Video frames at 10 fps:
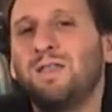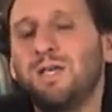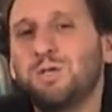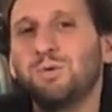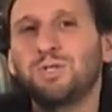
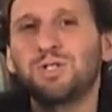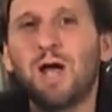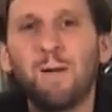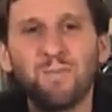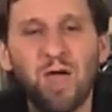this will
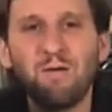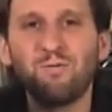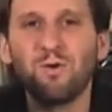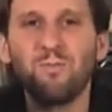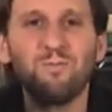stop them
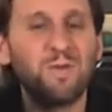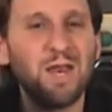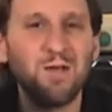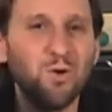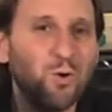from
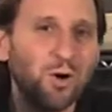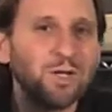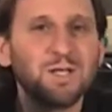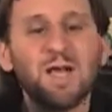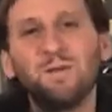getting
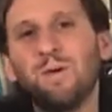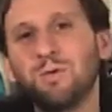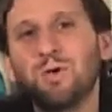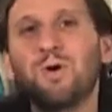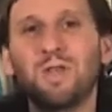yours and maybe
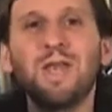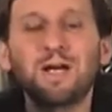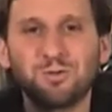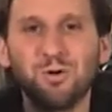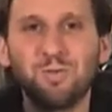they'll go to the
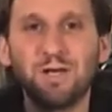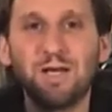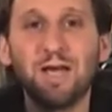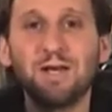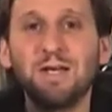next room and
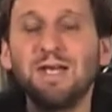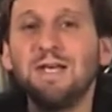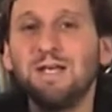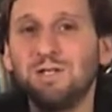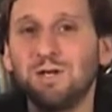get an
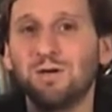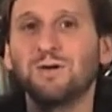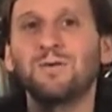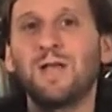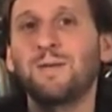easier
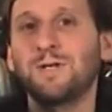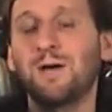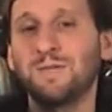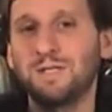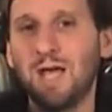
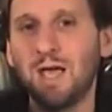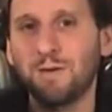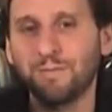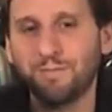laptop to take.